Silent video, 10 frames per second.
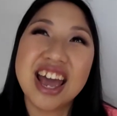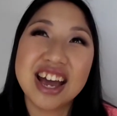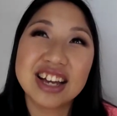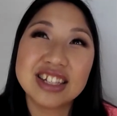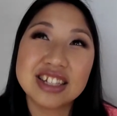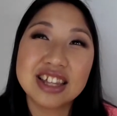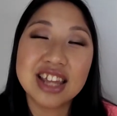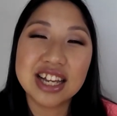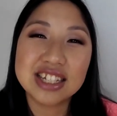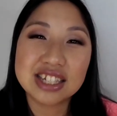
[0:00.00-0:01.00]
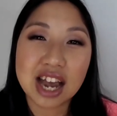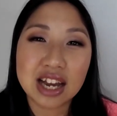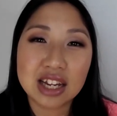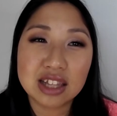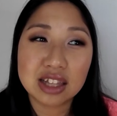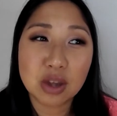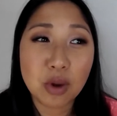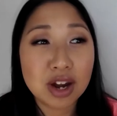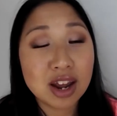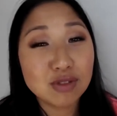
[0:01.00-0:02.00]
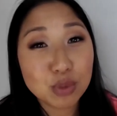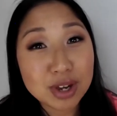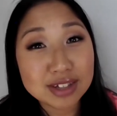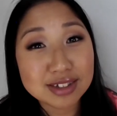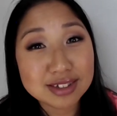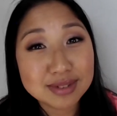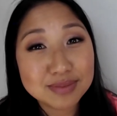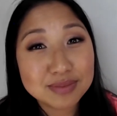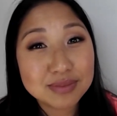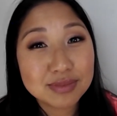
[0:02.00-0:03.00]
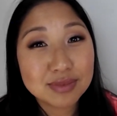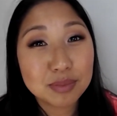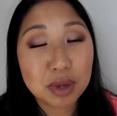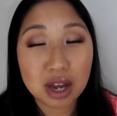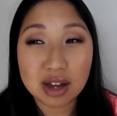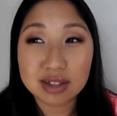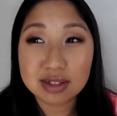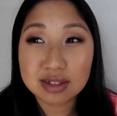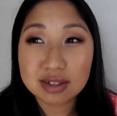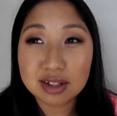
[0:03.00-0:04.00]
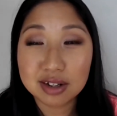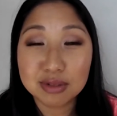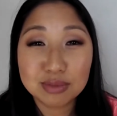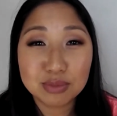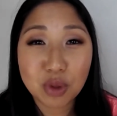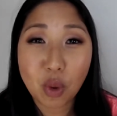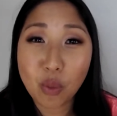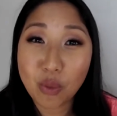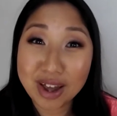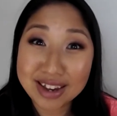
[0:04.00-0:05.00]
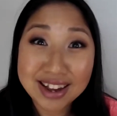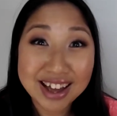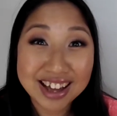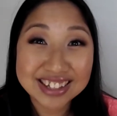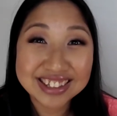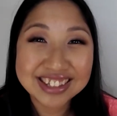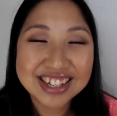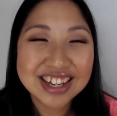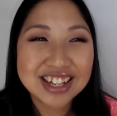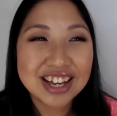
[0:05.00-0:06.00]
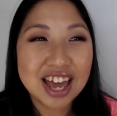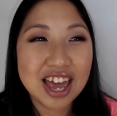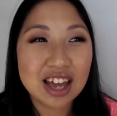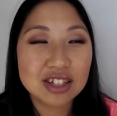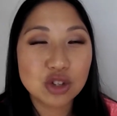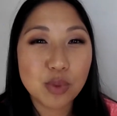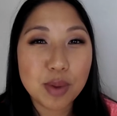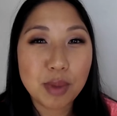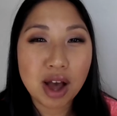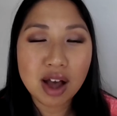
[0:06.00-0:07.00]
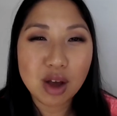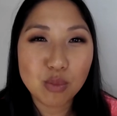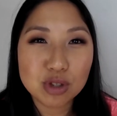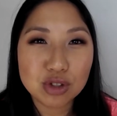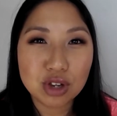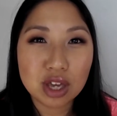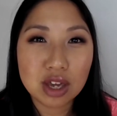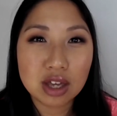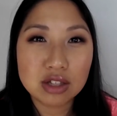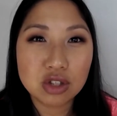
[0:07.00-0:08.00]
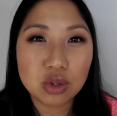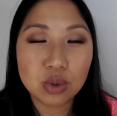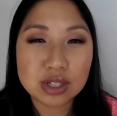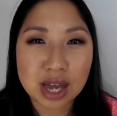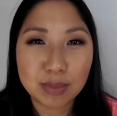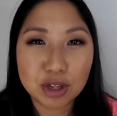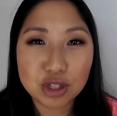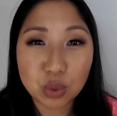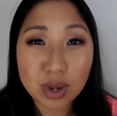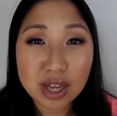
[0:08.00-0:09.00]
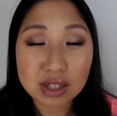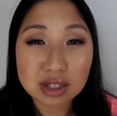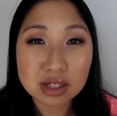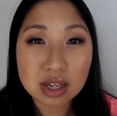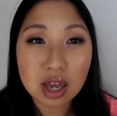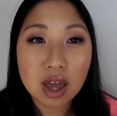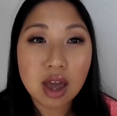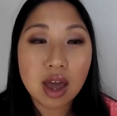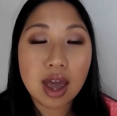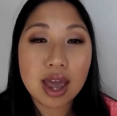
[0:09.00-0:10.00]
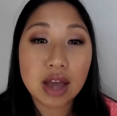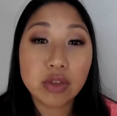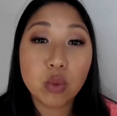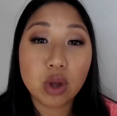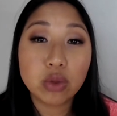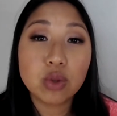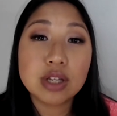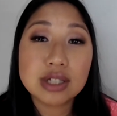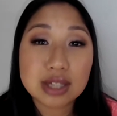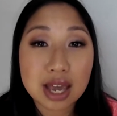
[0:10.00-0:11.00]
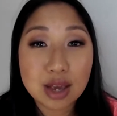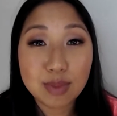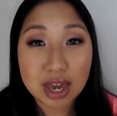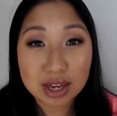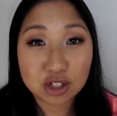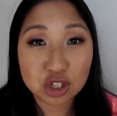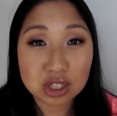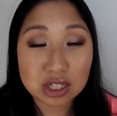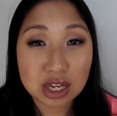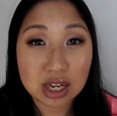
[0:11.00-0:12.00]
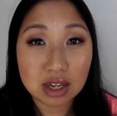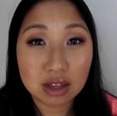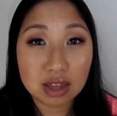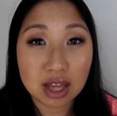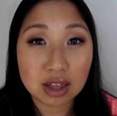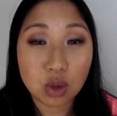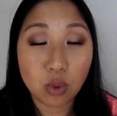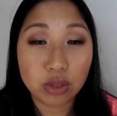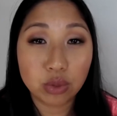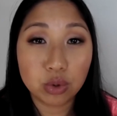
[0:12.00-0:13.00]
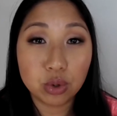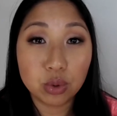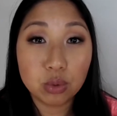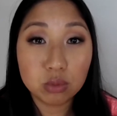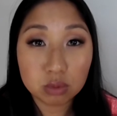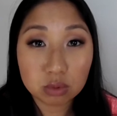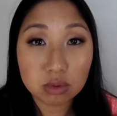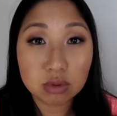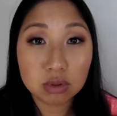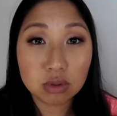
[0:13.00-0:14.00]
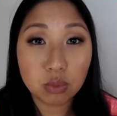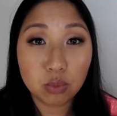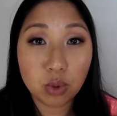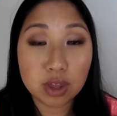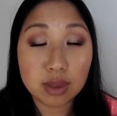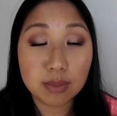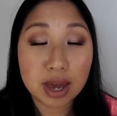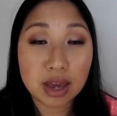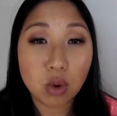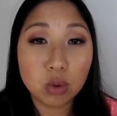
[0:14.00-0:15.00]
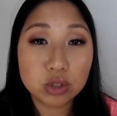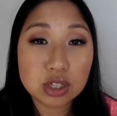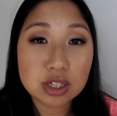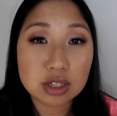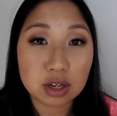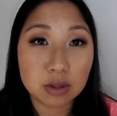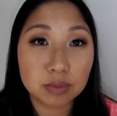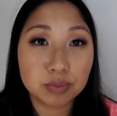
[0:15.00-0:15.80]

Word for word: and they decided that they wanted to have twins because, you know, why not? And so my mom was looking into adopting twins. And they went through the same agency that they went through with my older sister.